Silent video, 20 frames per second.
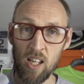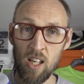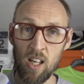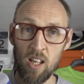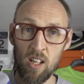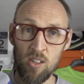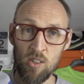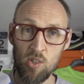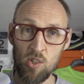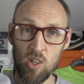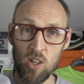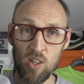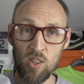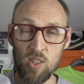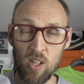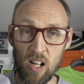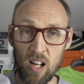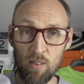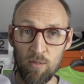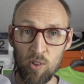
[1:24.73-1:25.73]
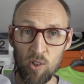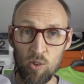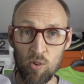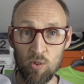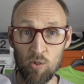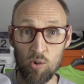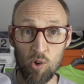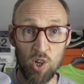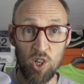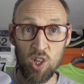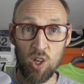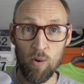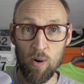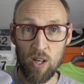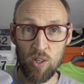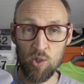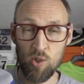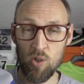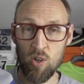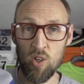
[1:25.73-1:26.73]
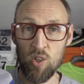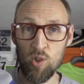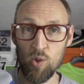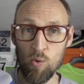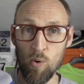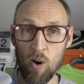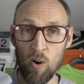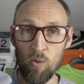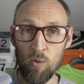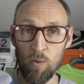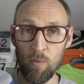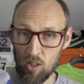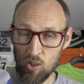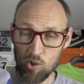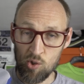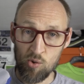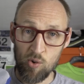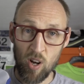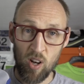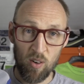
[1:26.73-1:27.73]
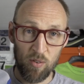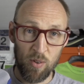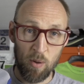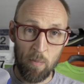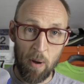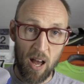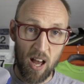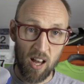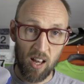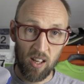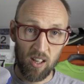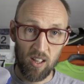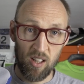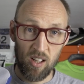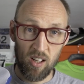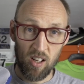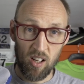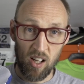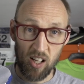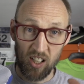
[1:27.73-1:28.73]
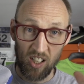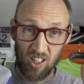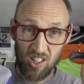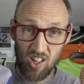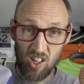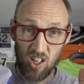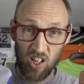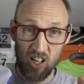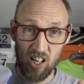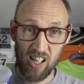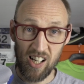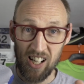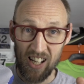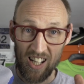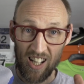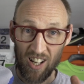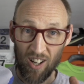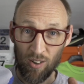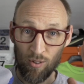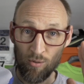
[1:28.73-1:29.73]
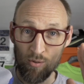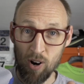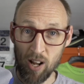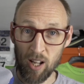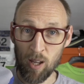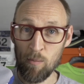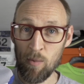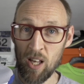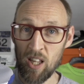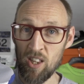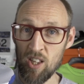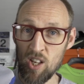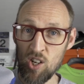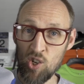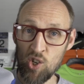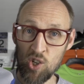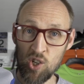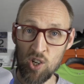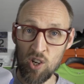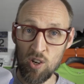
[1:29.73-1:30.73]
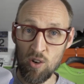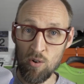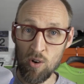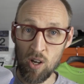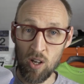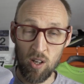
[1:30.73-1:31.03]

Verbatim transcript: UK size 11 or a US size 12. Straight off the bat, I can highly recommend this shoe